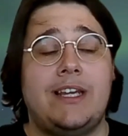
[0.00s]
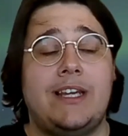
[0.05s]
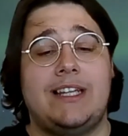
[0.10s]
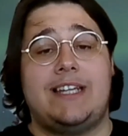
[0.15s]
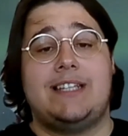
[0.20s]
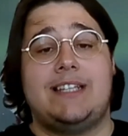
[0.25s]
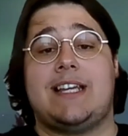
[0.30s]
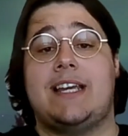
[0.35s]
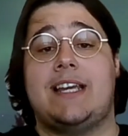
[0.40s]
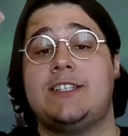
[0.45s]

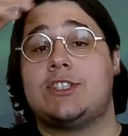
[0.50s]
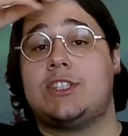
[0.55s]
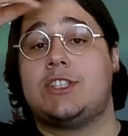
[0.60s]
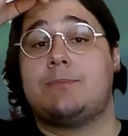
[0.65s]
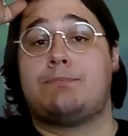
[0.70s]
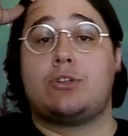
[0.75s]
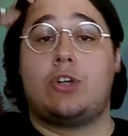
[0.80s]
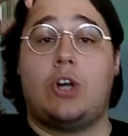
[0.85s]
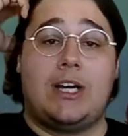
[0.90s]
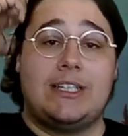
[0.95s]
really is, and
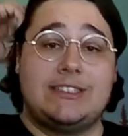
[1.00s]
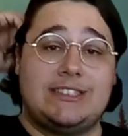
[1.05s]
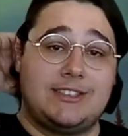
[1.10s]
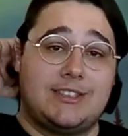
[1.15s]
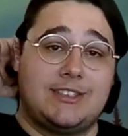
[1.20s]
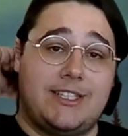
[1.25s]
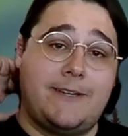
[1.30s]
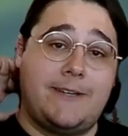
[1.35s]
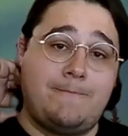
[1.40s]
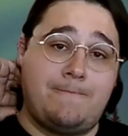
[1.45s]

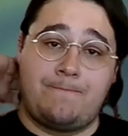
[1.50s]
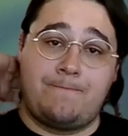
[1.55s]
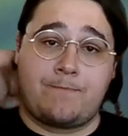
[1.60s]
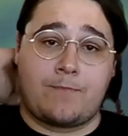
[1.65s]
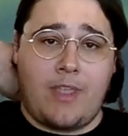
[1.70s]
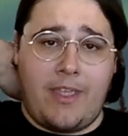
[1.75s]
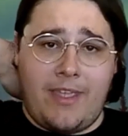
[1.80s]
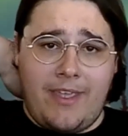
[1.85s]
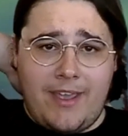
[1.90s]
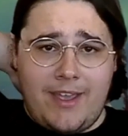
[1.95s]
surprisingly,
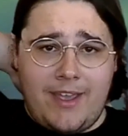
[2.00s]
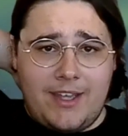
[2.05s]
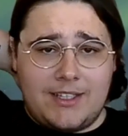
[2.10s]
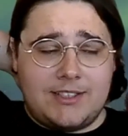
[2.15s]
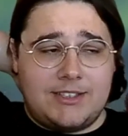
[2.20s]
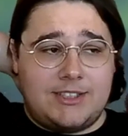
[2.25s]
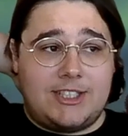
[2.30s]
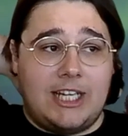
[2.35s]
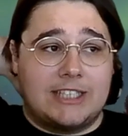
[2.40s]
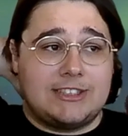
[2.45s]

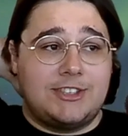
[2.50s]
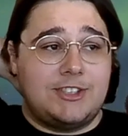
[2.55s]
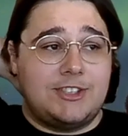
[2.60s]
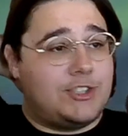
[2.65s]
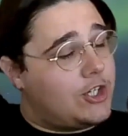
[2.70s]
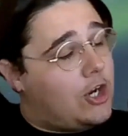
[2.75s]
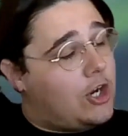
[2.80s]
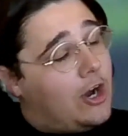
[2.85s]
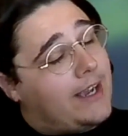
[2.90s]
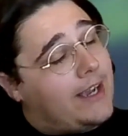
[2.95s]

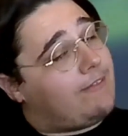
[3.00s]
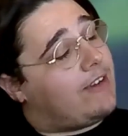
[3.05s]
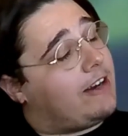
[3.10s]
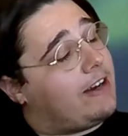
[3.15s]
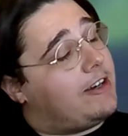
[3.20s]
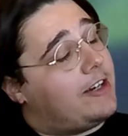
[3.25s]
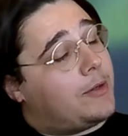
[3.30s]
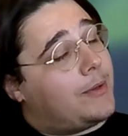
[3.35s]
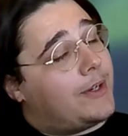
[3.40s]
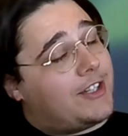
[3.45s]
doesn't die
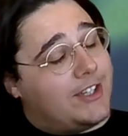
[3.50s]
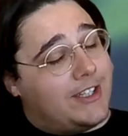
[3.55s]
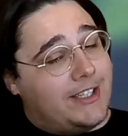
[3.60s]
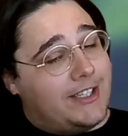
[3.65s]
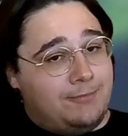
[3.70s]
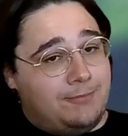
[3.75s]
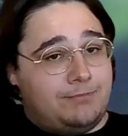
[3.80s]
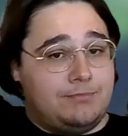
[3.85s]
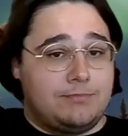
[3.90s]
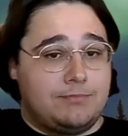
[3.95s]
very
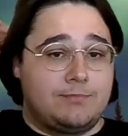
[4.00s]
quickly.